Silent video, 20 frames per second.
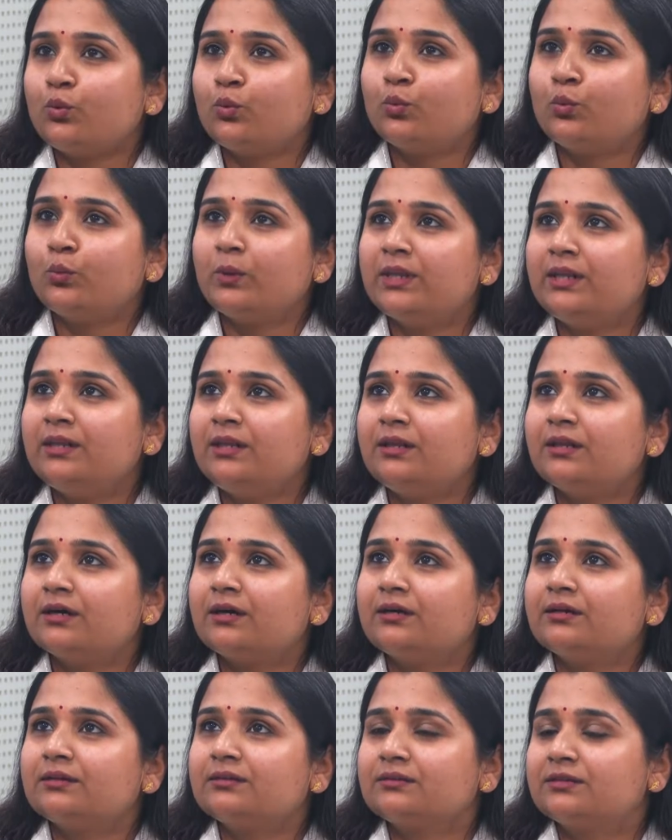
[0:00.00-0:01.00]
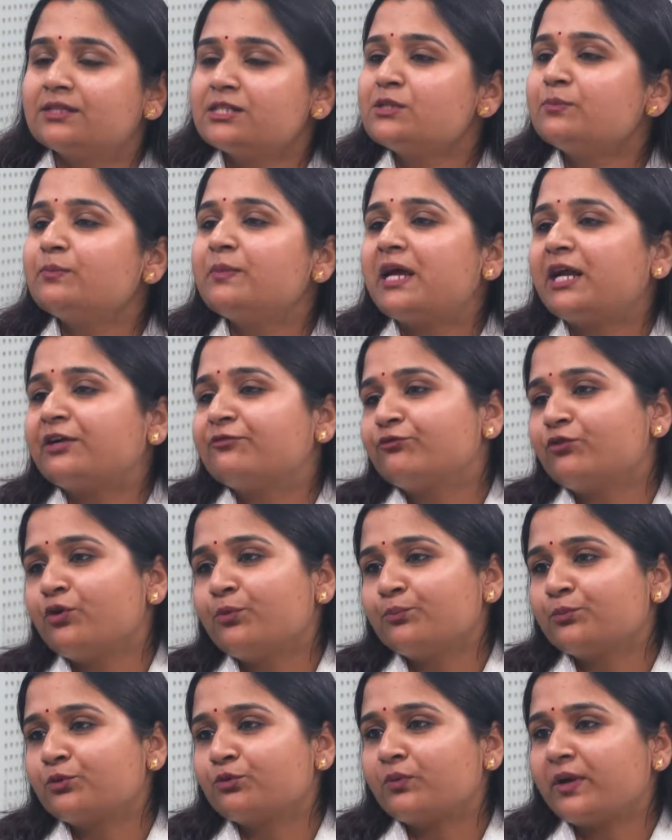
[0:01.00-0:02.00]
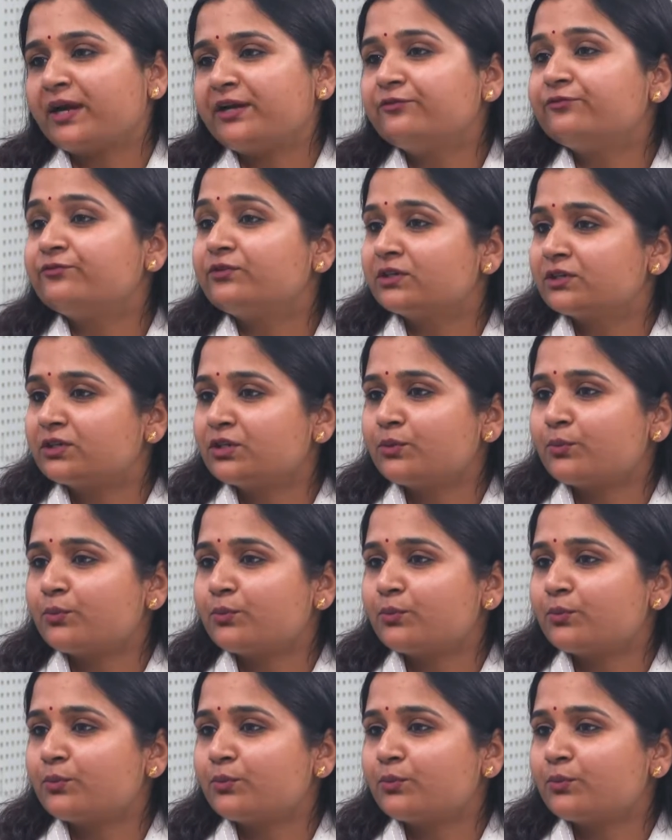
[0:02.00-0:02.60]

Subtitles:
will this platform provide further